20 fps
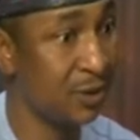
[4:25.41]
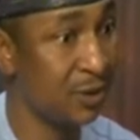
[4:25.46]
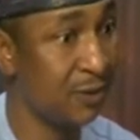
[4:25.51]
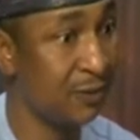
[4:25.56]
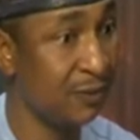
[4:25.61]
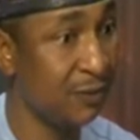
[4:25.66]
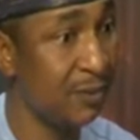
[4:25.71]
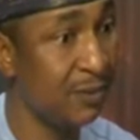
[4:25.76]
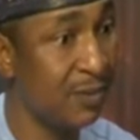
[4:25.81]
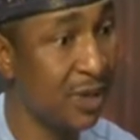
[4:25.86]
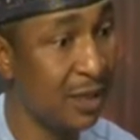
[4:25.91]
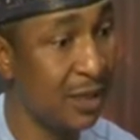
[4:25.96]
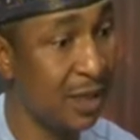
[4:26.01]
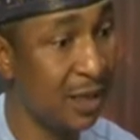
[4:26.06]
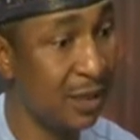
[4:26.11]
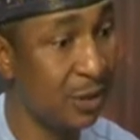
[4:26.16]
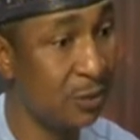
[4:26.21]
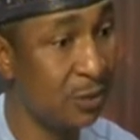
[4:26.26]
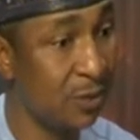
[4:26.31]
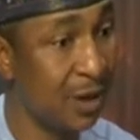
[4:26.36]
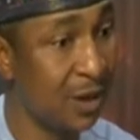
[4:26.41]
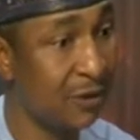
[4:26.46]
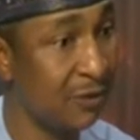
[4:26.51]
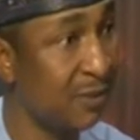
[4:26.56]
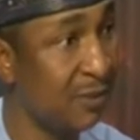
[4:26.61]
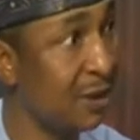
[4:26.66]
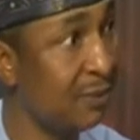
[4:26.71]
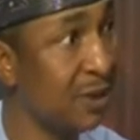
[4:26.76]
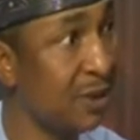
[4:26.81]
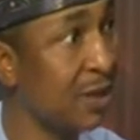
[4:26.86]
So for me, that's one of
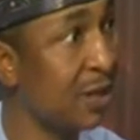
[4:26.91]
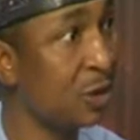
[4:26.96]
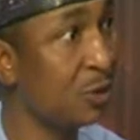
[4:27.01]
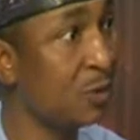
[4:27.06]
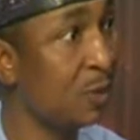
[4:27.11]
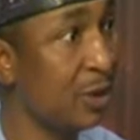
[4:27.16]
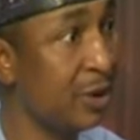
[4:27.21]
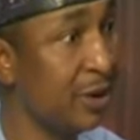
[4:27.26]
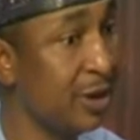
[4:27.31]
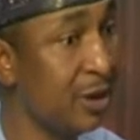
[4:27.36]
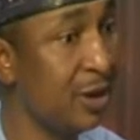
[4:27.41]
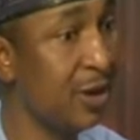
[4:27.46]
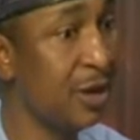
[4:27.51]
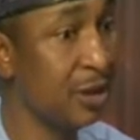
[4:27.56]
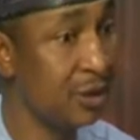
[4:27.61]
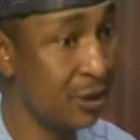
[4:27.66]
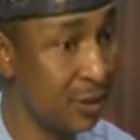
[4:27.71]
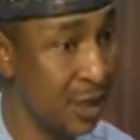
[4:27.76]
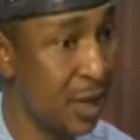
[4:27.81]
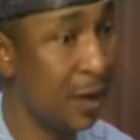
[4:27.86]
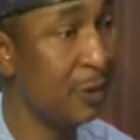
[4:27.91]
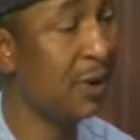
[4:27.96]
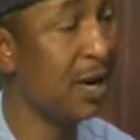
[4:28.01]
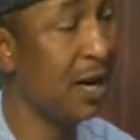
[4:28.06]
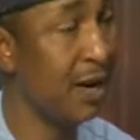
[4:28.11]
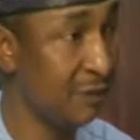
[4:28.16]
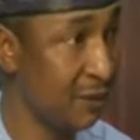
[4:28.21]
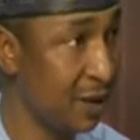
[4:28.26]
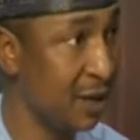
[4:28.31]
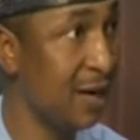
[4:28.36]
my biggest worry. So now we
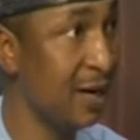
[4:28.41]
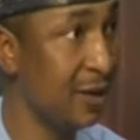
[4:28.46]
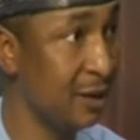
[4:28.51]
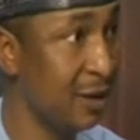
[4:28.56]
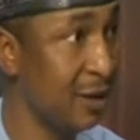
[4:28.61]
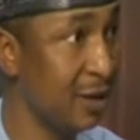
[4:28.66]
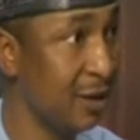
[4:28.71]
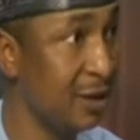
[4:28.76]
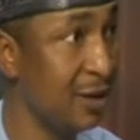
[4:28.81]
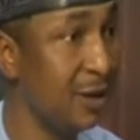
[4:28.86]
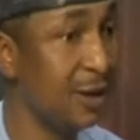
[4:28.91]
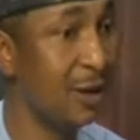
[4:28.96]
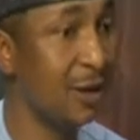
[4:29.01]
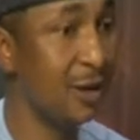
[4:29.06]
have a guideline.